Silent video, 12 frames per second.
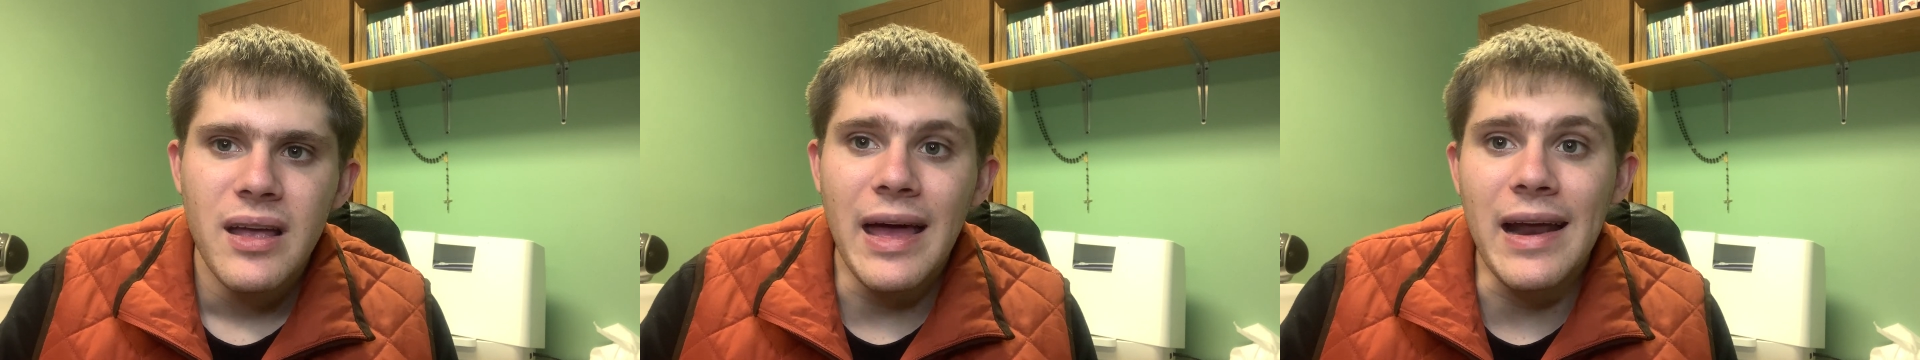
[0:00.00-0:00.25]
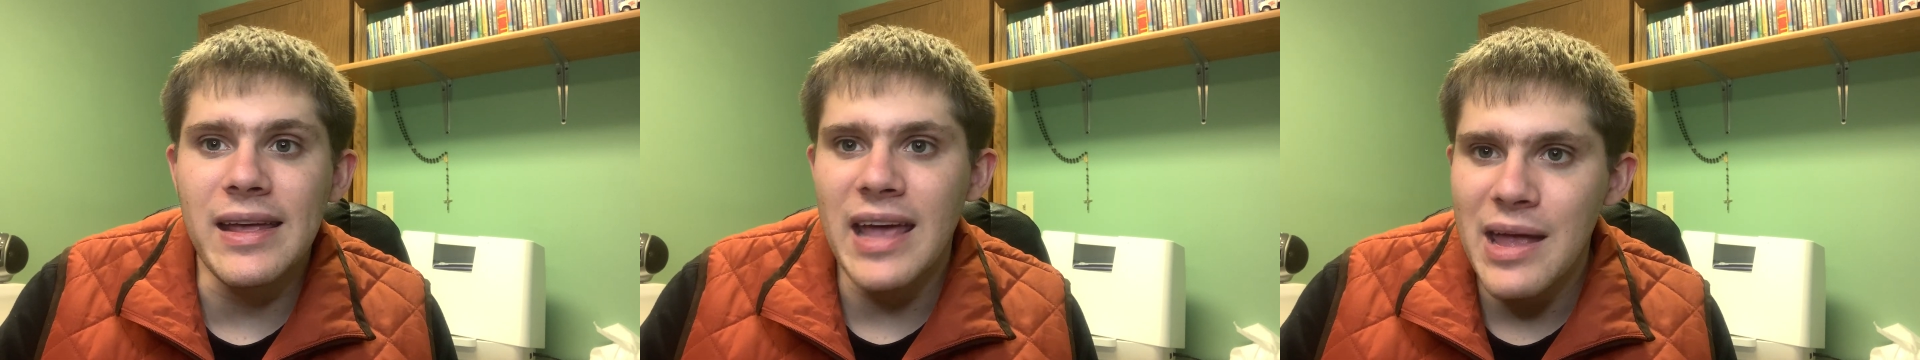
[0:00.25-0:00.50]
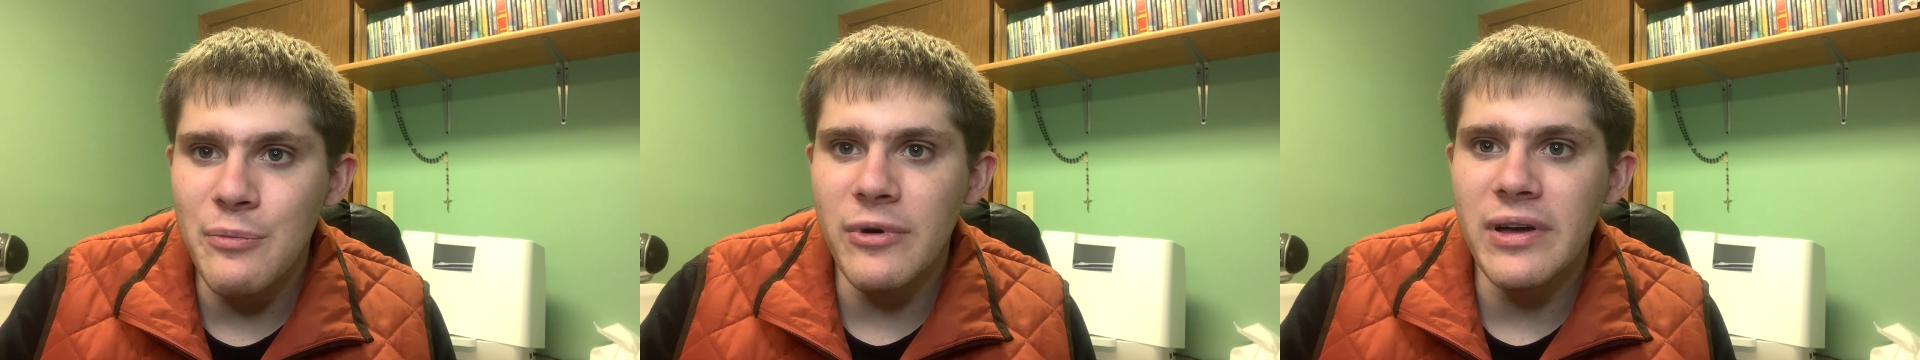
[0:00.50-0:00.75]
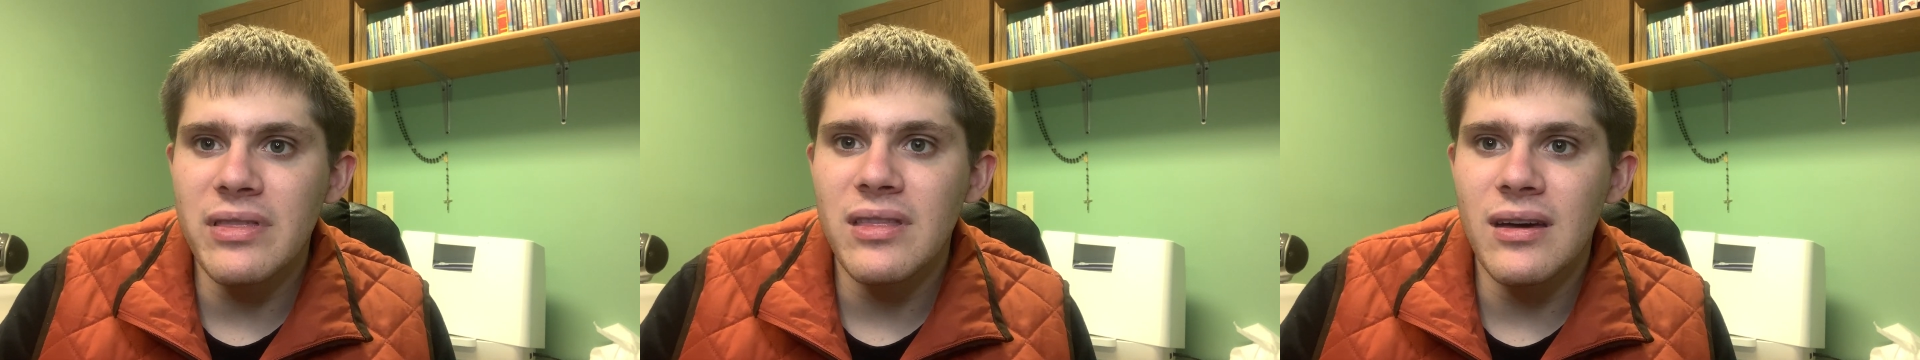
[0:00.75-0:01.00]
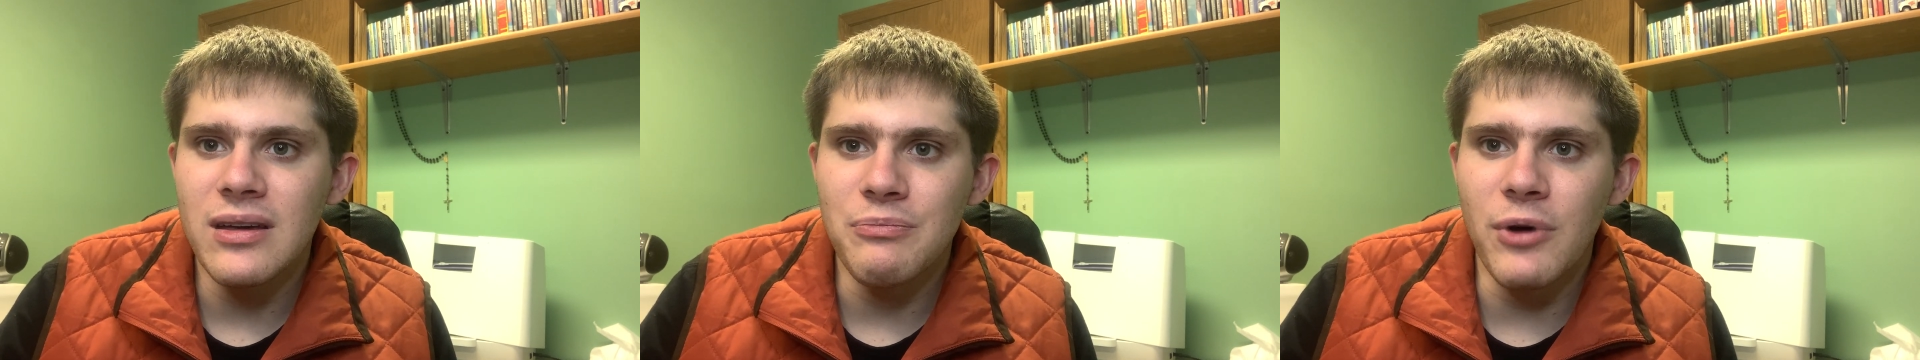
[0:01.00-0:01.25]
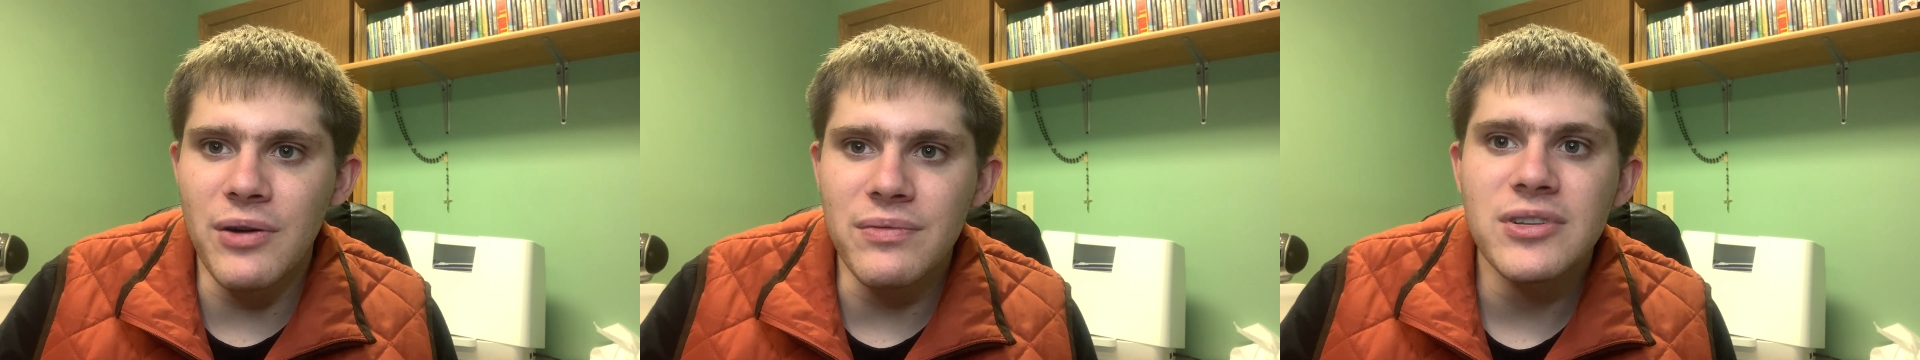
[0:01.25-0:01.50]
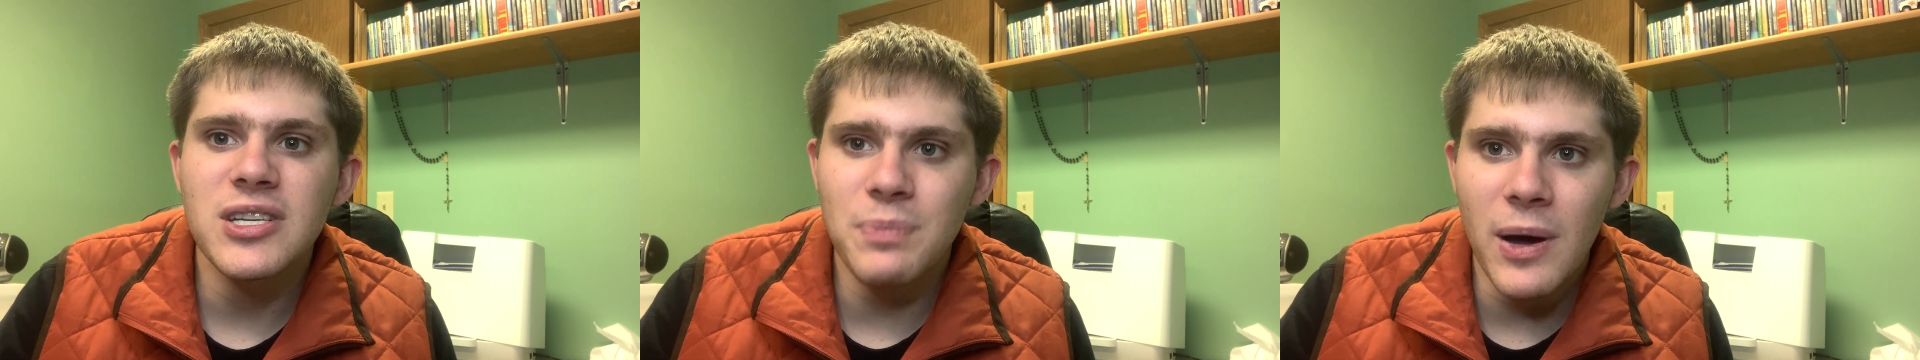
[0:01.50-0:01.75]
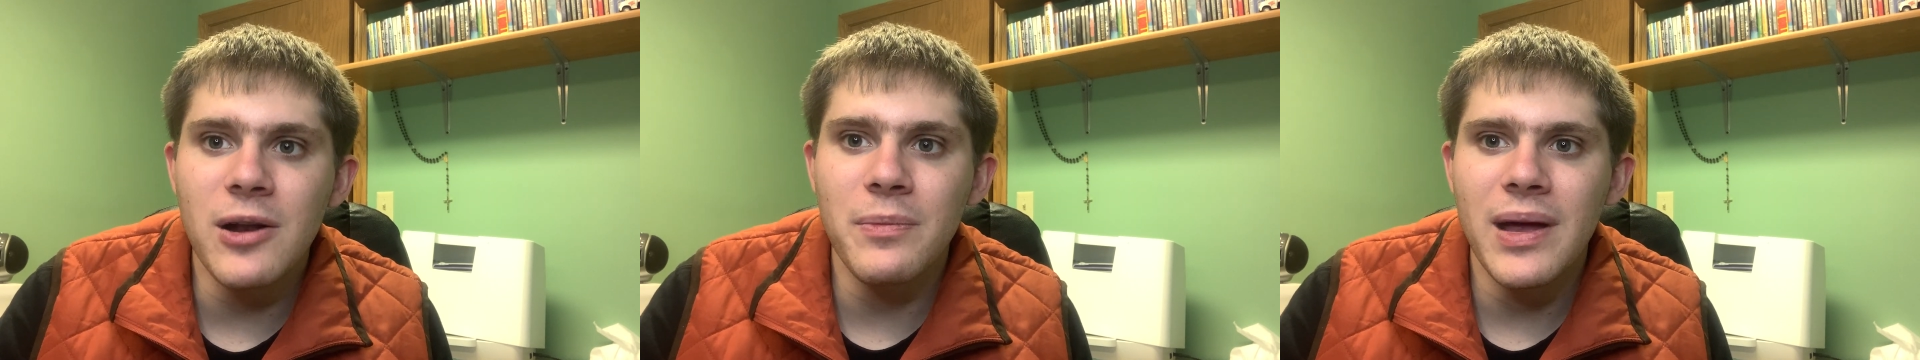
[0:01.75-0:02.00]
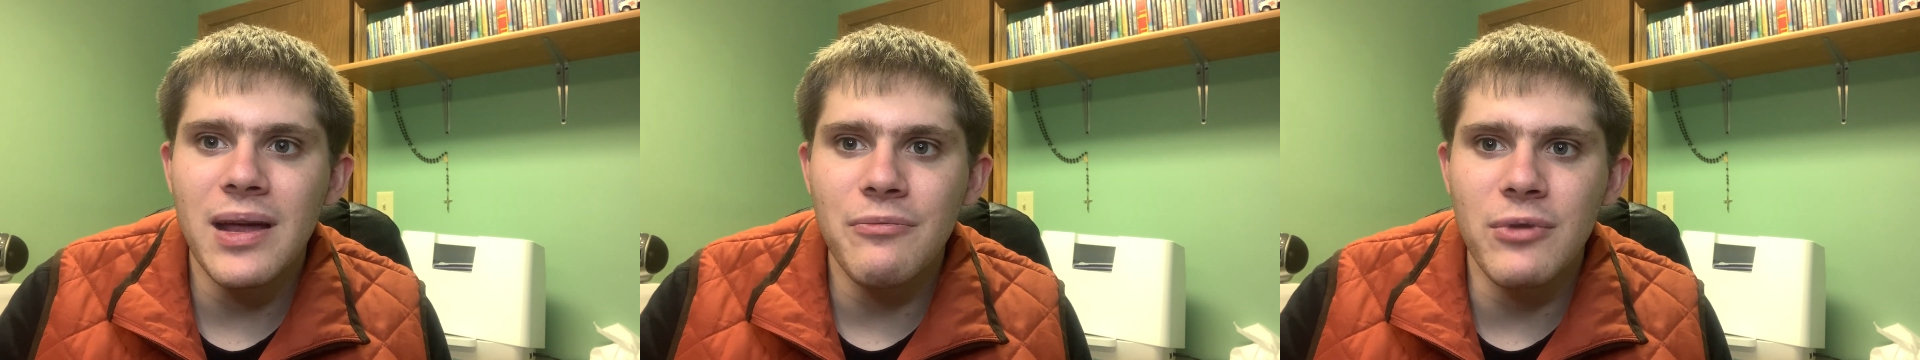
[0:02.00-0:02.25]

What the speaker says: and it came with Marvel Spider-Man,